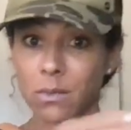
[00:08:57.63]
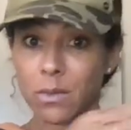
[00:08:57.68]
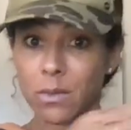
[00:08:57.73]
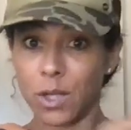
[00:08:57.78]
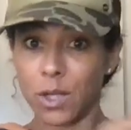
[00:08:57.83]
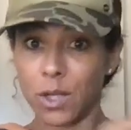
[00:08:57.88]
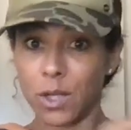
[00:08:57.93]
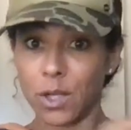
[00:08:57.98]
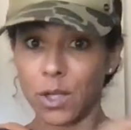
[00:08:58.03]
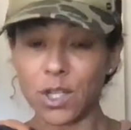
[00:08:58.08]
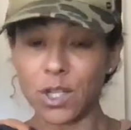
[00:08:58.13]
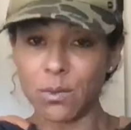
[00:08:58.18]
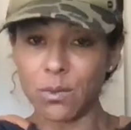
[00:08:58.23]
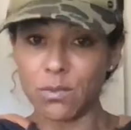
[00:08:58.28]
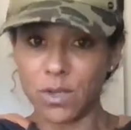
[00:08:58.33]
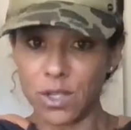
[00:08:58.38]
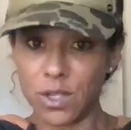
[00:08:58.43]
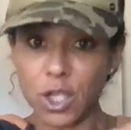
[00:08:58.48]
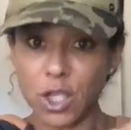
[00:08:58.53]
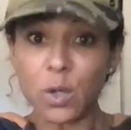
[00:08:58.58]
You
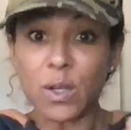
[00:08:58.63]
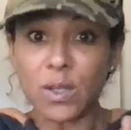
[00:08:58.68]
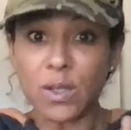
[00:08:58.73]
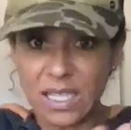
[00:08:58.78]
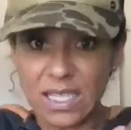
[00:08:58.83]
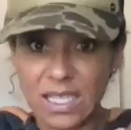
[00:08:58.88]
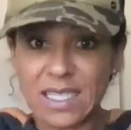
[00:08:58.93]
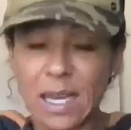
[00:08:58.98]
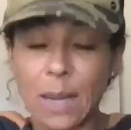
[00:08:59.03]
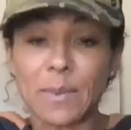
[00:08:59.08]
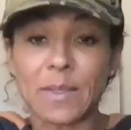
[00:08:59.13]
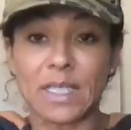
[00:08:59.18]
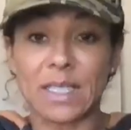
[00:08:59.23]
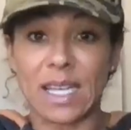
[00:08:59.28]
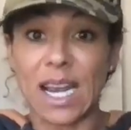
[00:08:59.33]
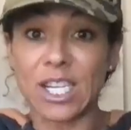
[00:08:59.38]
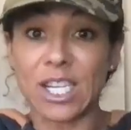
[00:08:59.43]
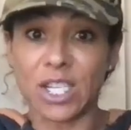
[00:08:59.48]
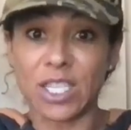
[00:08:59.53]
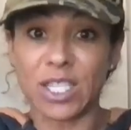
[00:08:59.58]
do these steps that
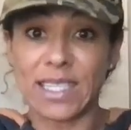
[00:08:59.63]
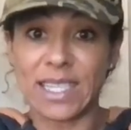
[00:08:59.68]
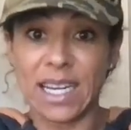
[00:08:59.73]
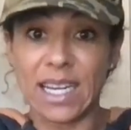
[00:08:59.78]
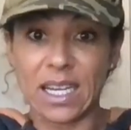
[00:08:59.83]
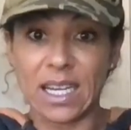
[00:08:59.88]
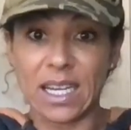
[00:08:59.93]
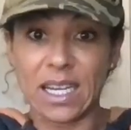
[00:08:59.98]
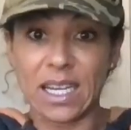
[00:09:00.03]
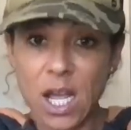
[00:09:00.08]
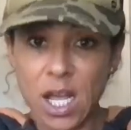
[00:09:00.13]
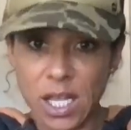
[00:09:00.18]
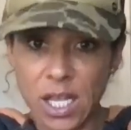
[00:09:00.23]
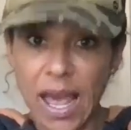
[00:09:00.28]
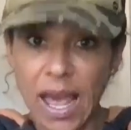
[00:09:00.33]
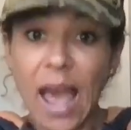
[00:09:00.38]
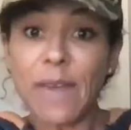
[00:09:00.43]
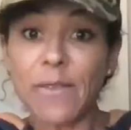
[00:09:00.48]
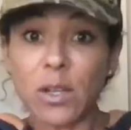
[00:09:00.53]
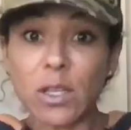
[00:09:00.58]
I just did. You
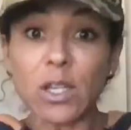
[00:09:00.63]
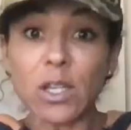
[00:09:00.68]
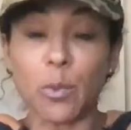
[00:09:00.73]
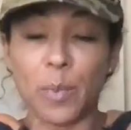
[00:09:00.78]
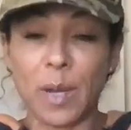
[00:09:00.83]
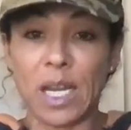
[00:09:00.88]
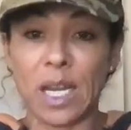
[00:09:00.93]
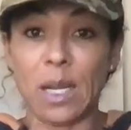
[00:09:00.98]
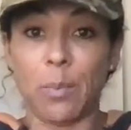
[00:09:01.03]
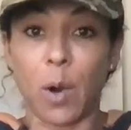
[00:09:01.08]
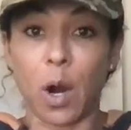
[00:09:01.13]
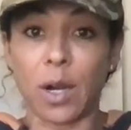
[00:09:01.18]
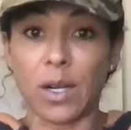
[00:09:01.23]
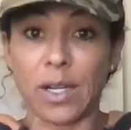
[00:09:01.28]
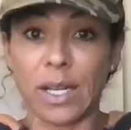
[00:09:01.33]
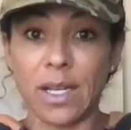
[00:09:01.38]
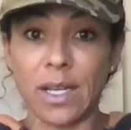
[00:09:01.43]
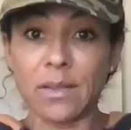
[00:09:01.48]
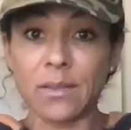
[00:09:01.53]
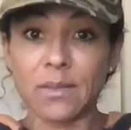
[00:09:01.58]
have your little pity
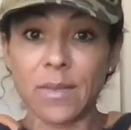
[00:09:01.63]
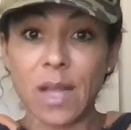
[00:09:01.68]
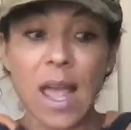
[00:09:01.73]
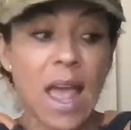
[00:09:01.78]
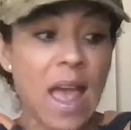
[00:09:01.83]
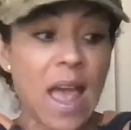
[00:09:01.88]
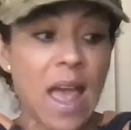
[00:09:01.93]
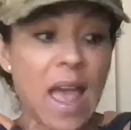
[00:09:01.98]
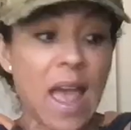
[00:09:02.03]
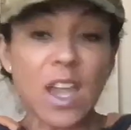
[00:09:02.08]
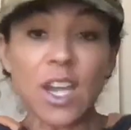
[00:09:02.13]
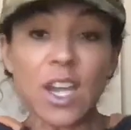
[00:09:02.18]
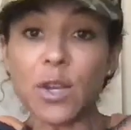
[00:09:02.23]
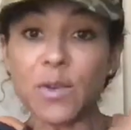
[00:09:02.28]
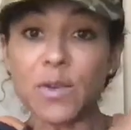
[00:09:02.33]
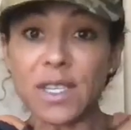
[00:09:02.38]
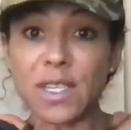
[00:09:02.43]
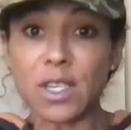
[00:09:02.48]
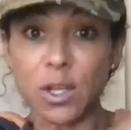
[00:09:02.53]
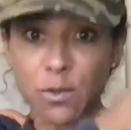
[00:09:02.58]
party, and then
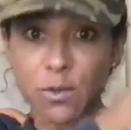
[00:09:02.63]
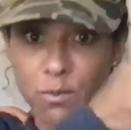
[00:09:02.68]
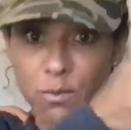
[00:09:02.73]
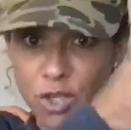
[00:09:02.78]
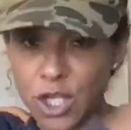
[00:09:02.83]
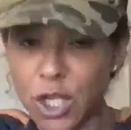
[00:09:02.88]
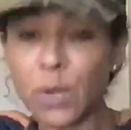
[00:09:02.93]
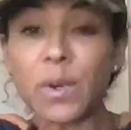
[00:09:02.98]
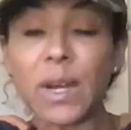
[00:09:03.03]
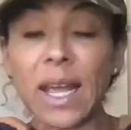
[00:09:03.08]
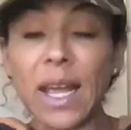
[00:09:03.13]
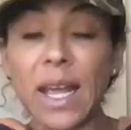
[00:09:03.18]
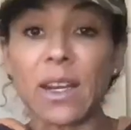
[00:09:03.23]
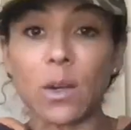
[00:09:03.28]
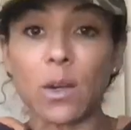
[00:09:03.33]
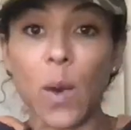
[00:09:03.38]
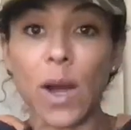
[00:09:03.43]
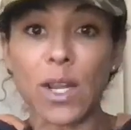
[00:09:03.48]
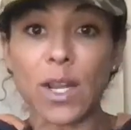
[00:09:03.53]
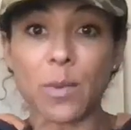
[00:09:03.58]
you tune in
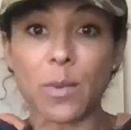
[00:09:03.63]
to what your